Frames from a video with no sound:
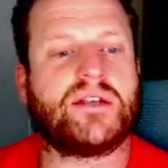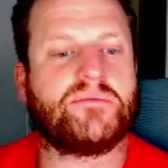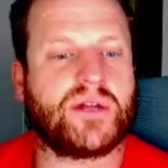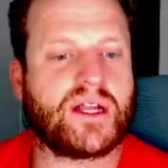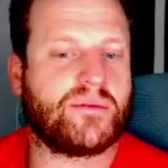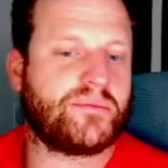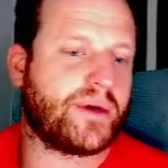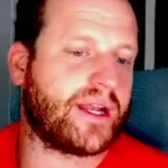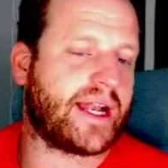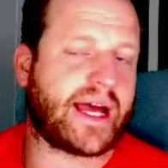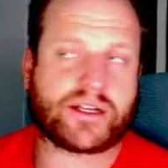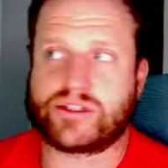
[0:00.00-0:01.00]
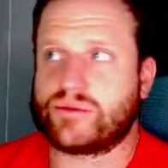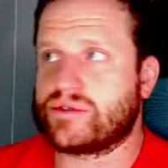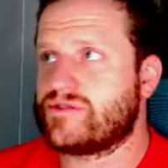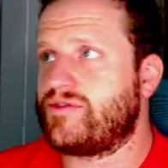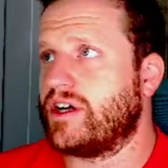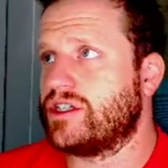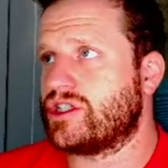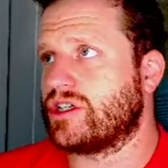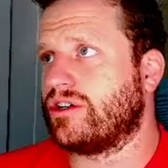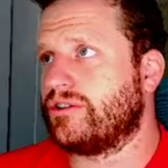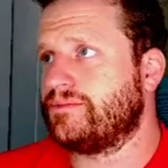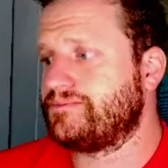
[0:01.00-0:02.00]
but it actually was functional.